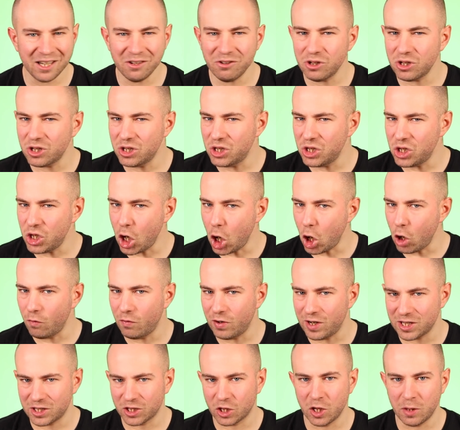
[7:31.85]
just know that
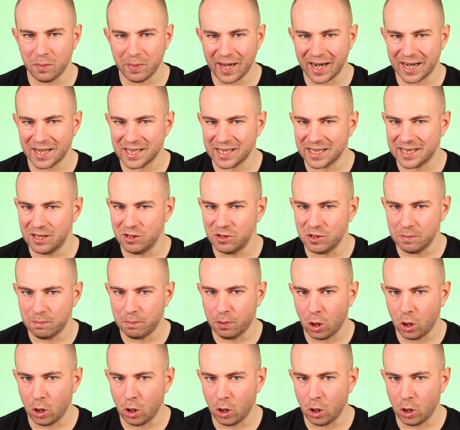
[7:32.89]
it's going to be executed